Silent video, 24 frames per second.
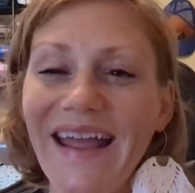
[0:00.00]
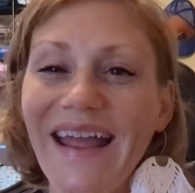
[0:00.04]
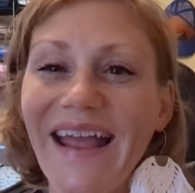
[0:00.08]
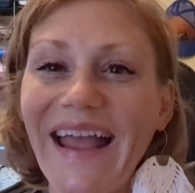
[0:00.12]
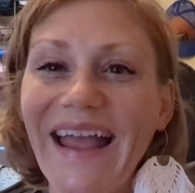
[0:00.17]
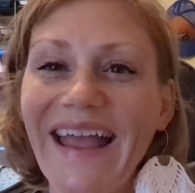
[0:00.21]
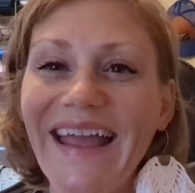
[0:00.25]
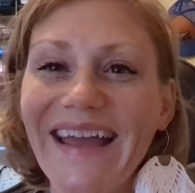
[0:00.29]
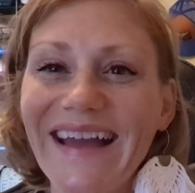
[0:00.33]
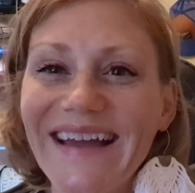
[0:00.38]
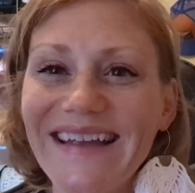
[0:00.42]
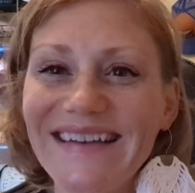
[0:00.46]

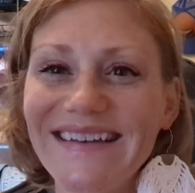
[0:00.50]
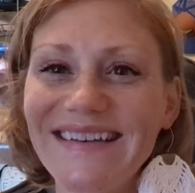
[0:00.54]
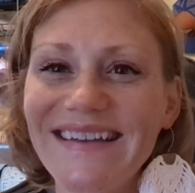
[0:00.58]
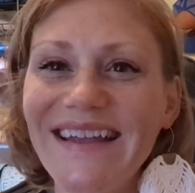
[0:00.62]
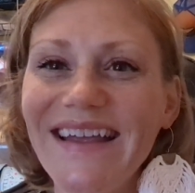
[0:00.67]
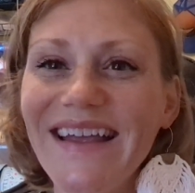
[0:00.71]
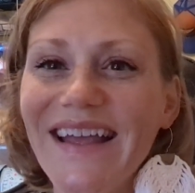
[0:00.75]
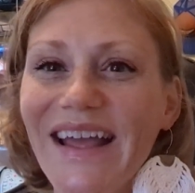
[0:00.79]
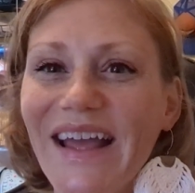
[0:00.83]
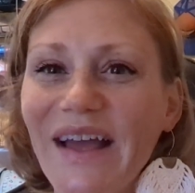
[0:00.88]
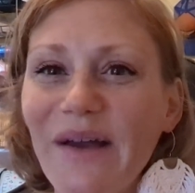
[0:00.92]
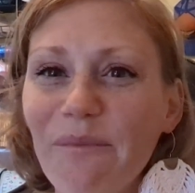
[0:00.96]
And
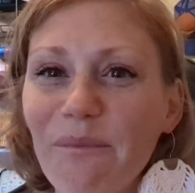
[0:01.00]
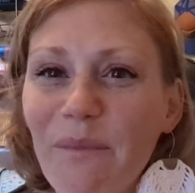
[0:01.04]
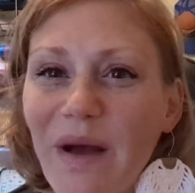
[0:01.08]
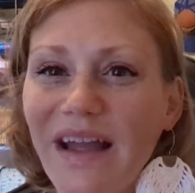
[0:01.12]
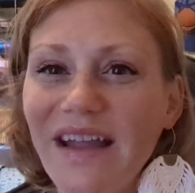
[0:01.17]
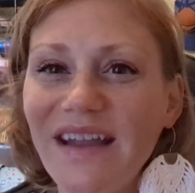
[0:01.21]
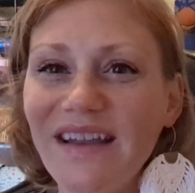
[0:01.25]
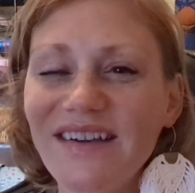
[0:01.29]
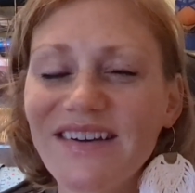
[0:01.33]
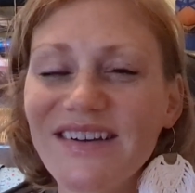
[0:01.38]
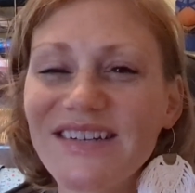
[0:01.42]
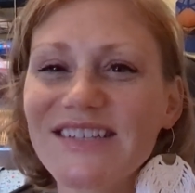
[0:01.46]
my
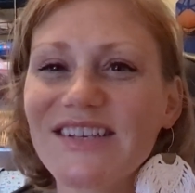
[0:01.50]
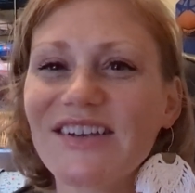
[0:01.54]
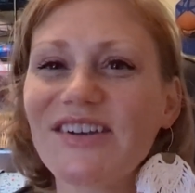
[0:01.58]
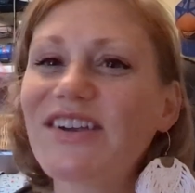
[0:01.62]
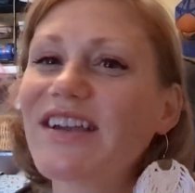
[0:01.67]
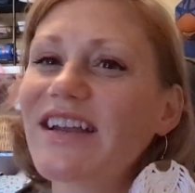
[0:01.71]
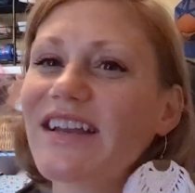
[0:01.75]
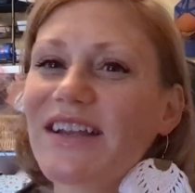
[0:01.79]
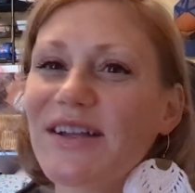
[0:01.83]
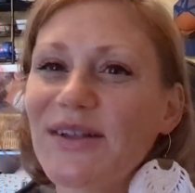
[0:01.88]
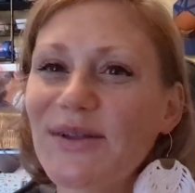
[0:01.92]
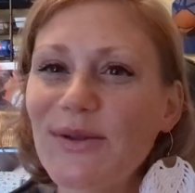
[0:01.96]
ears are
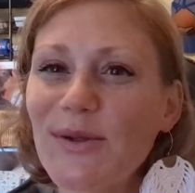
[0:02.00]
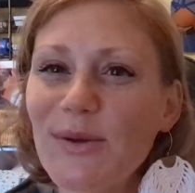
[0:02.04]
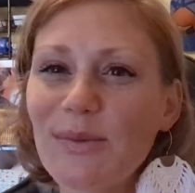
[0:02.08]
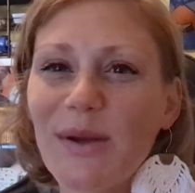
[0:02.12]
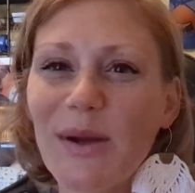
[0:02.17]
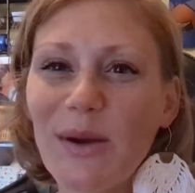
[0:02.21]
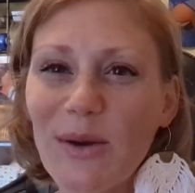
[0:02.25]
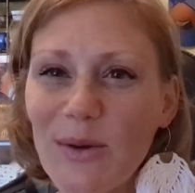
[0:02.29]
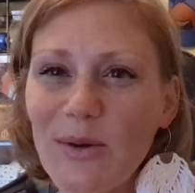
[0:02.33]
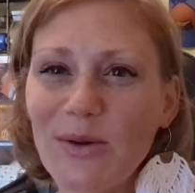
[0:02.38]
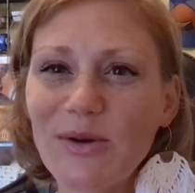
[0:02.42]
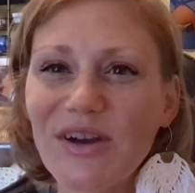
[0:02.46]
getting a little
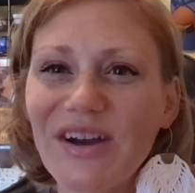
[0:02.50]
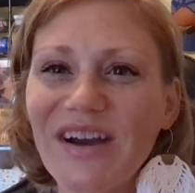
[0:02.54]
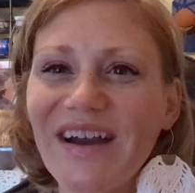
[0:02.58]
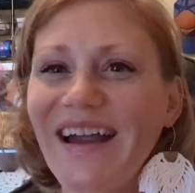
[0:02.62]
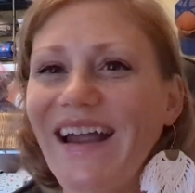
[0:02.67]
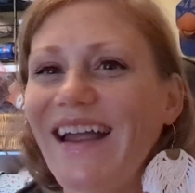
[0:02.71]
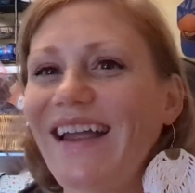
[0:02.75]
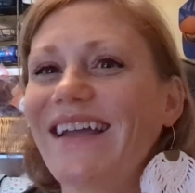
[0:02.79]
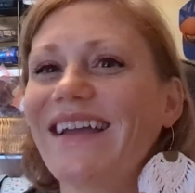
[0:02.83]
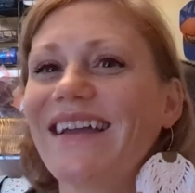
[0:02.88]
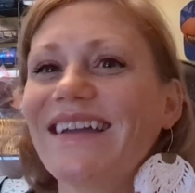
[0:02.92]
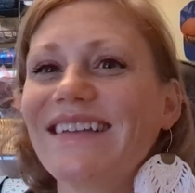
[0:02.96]
bit older,
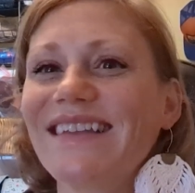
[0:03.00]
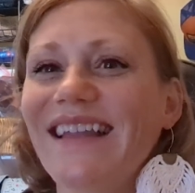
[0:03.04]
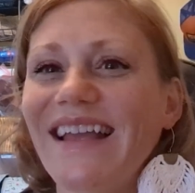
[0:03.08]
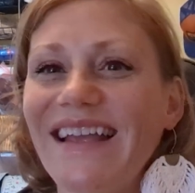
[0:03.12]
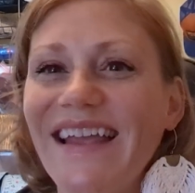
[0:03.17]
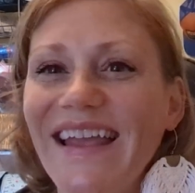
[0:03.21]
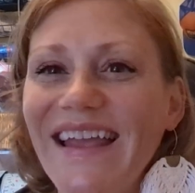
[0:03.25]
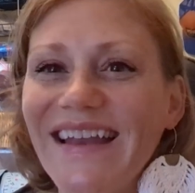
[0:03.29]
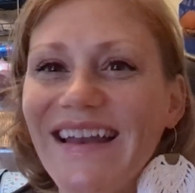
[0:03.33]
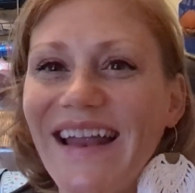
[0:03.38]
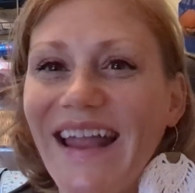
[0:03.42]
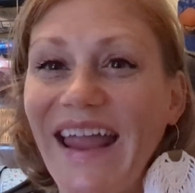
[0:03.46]
and they
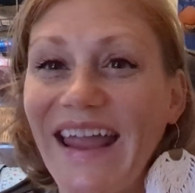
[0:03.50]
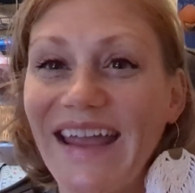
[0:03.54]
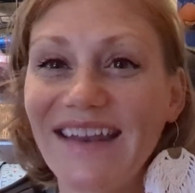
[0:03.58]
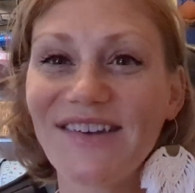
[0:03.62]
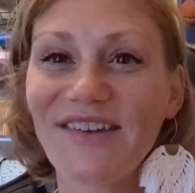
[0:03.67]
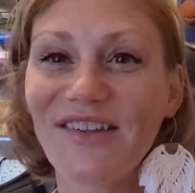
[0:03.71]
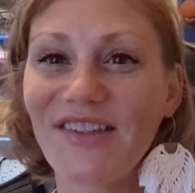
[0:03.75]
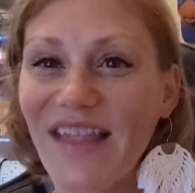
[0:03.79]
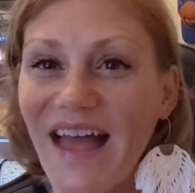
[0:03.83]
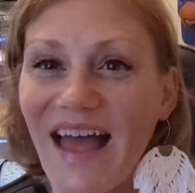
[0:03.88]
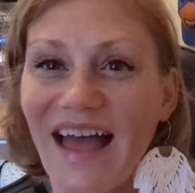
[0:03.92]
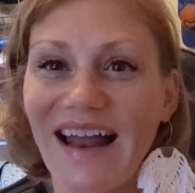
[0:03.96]
can't
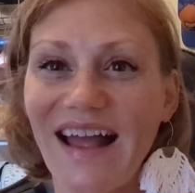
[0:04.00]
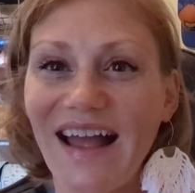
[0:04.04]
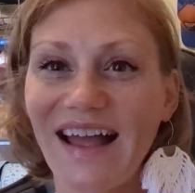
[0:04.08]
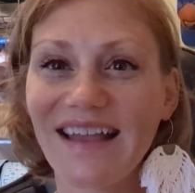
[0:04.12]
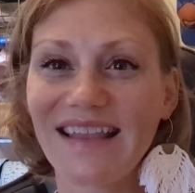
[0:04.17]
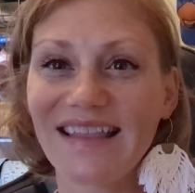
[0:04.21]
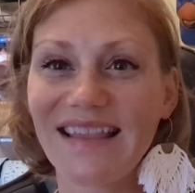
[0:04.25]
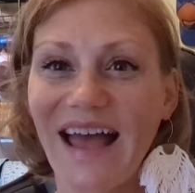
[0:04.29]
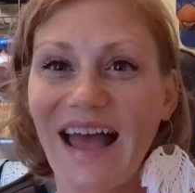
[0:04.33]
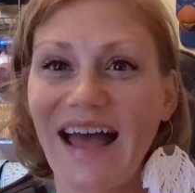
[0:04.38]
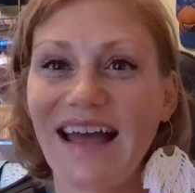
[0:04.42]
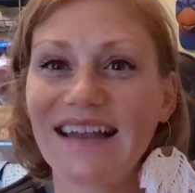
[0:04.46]
handle
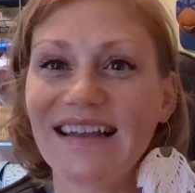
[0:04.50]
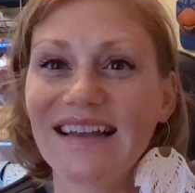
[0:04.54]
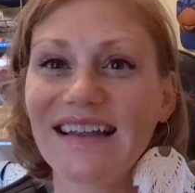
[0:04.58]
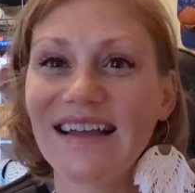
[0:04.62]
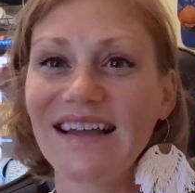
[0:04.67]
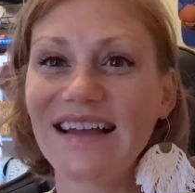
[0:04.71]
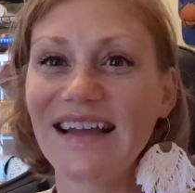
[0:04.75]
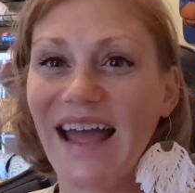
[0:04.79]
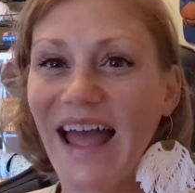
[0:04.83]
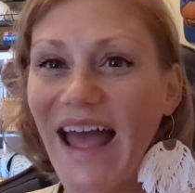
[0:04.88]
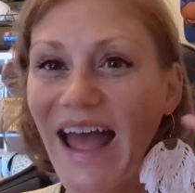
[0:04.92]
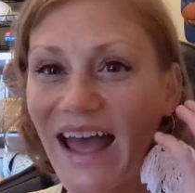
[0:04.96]
that
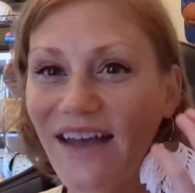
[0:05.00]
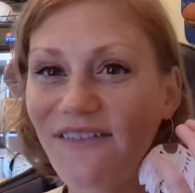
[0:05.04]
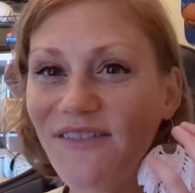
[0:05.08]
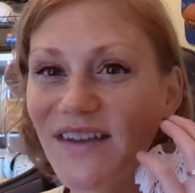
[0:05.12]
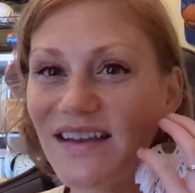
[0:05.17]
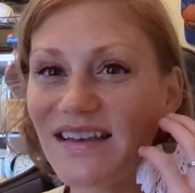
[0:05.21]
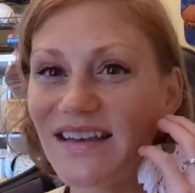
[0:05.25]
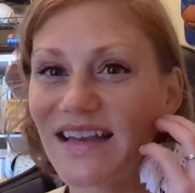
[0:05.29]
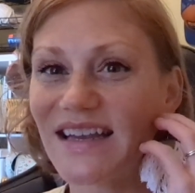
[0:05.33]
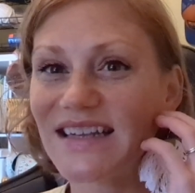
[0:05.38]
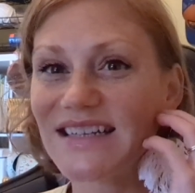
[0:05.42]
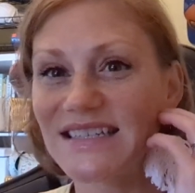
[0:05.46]

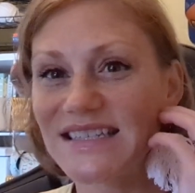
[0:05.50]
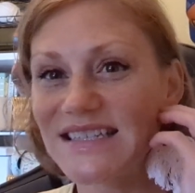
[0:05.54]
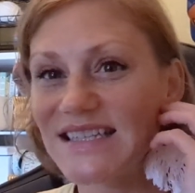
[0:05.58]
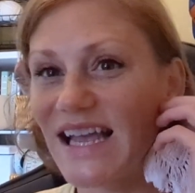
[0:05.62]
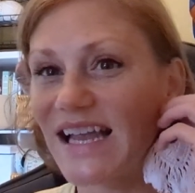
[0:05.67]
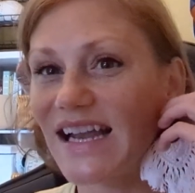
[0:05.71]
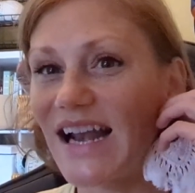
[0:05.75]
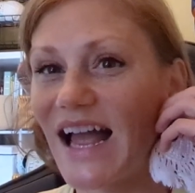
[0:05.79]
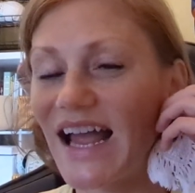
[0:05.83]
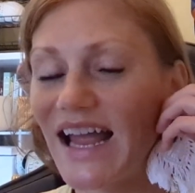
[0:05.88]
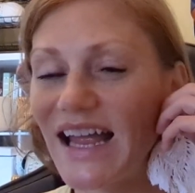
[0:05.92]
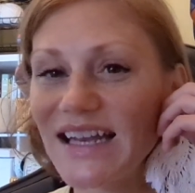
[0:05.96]
heaviness,
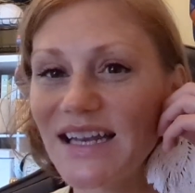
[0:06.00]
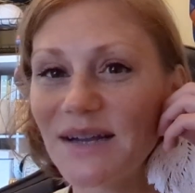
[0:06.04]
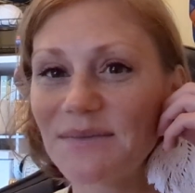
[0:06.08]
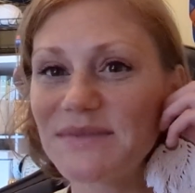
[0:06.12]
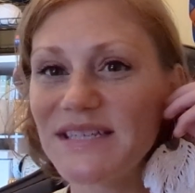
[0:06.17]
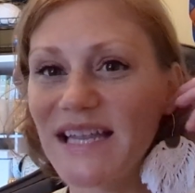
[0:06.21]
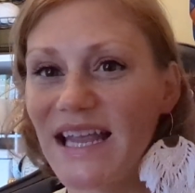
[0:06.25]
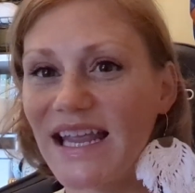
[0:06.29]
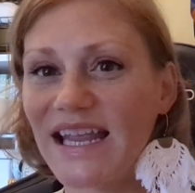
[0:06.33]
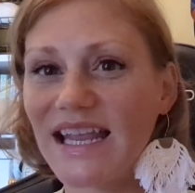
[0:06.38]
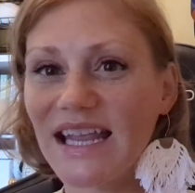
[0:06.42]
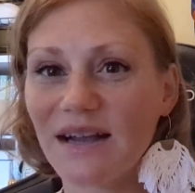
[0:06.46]
and I end up
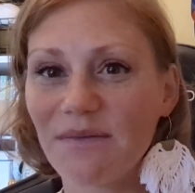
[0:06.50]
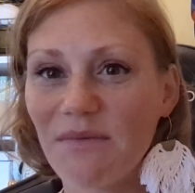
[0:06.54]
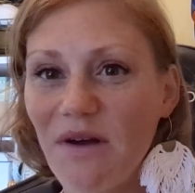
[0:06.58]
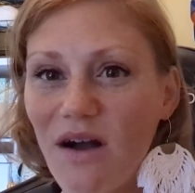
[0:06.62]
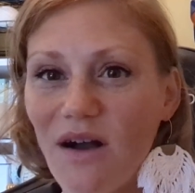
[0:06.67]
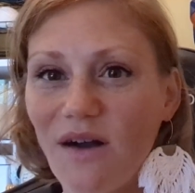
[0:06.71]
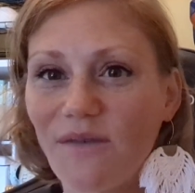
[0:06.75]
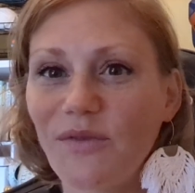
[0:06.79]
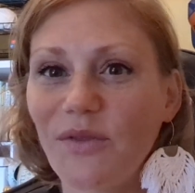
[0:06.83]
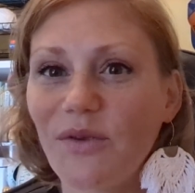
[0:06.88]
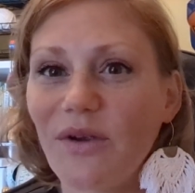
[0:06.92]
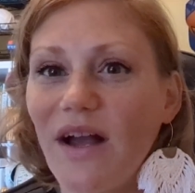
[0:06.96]
taking them
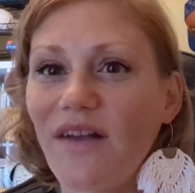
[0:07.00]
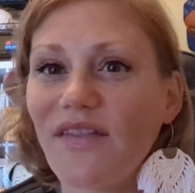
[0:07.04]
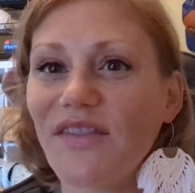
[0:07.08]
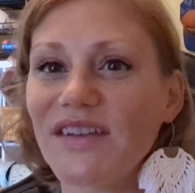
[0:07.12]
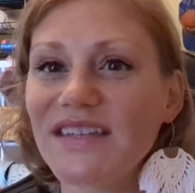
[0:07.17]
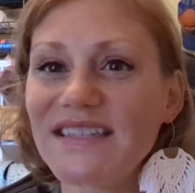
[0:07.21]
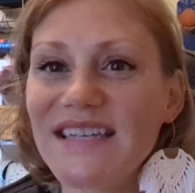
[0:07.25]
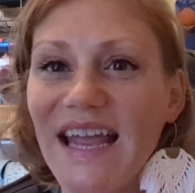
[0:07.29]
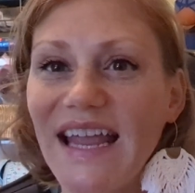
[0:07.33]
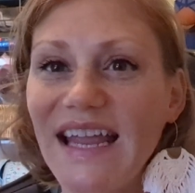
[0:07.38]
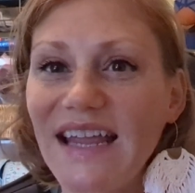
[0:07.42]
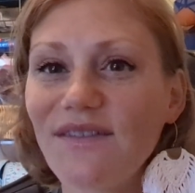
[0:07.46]
off throughout the day.